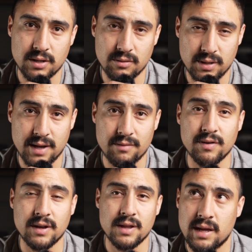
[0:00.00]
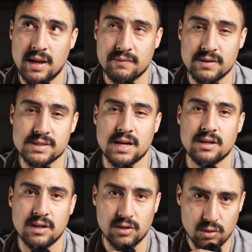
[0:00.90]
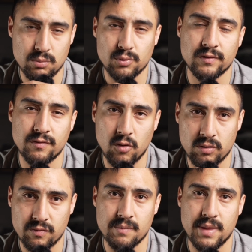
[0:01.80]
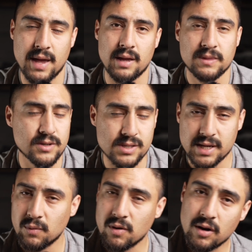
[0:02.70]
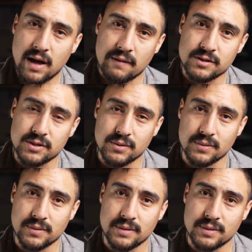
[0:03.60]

in your life and have decided that you are moving forward from that, just like we all have to do.